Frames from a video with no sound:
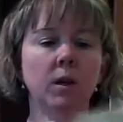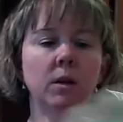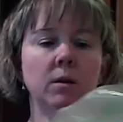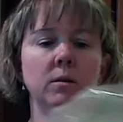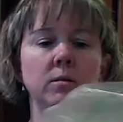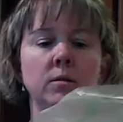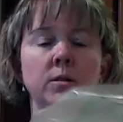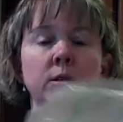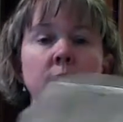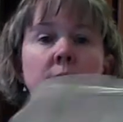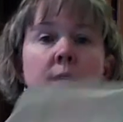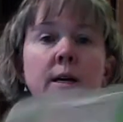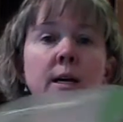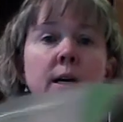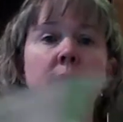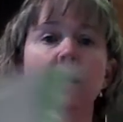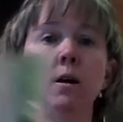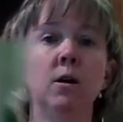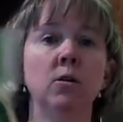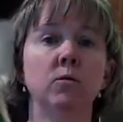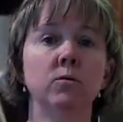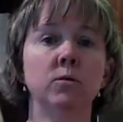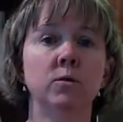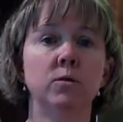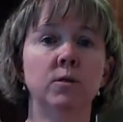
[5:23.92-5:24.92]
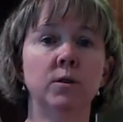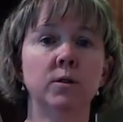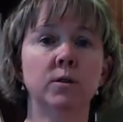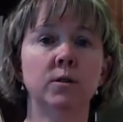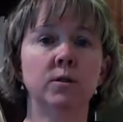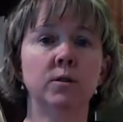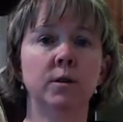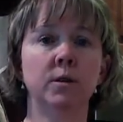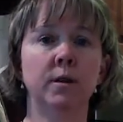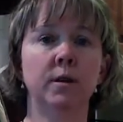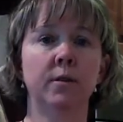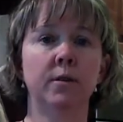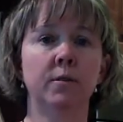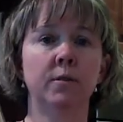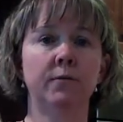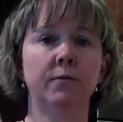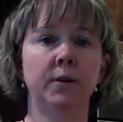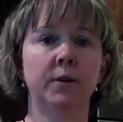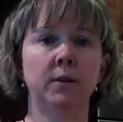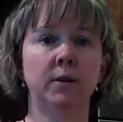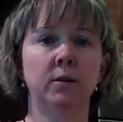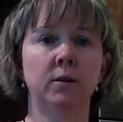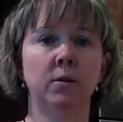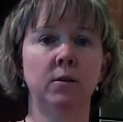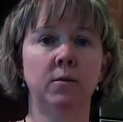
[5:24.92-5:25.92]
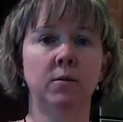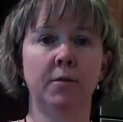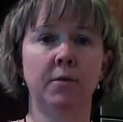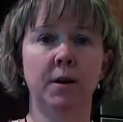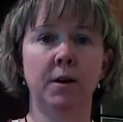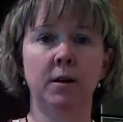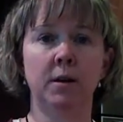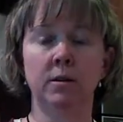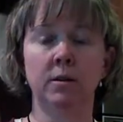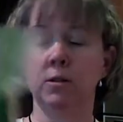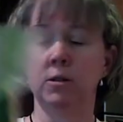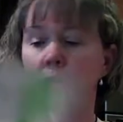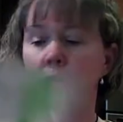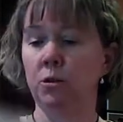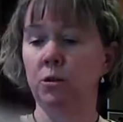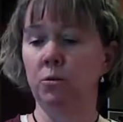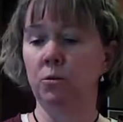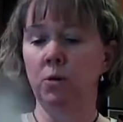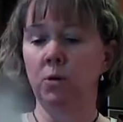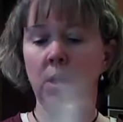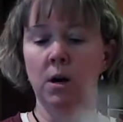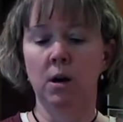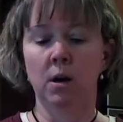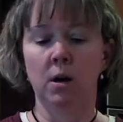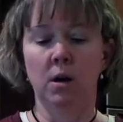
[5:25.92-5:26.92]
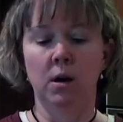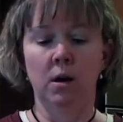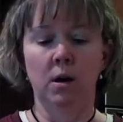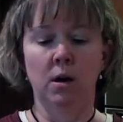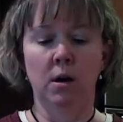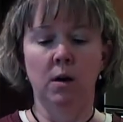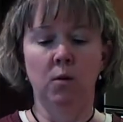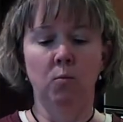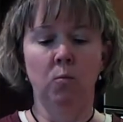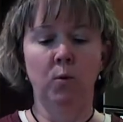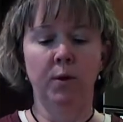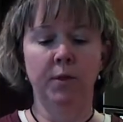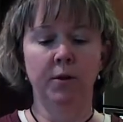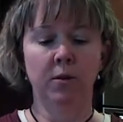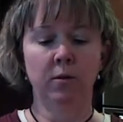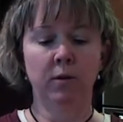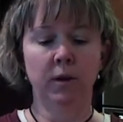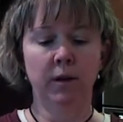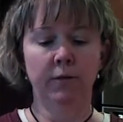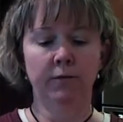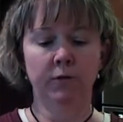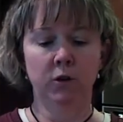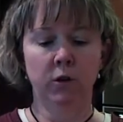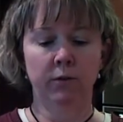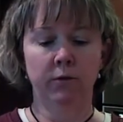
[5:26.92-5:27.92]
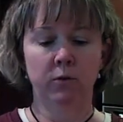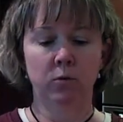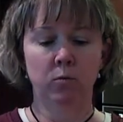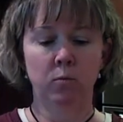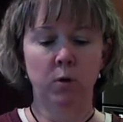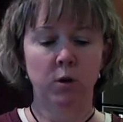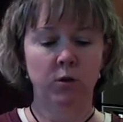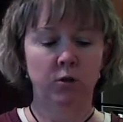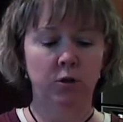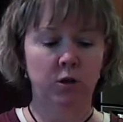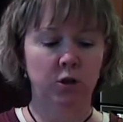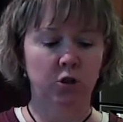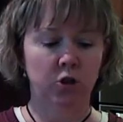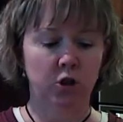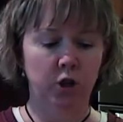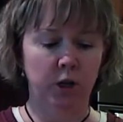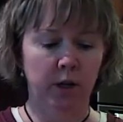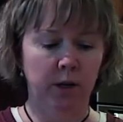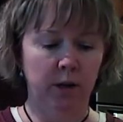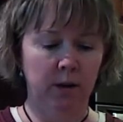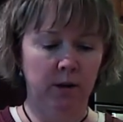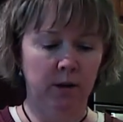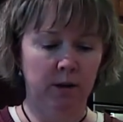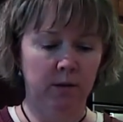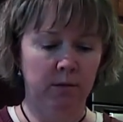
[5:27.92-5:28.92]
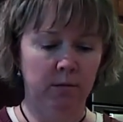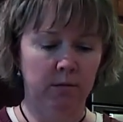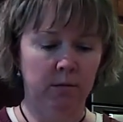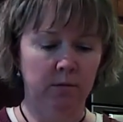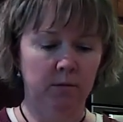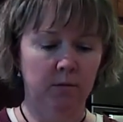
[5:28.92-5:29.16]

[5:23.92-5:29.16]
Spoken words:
Taquitos. This is another fun little thing to do with your leftover roasted chicken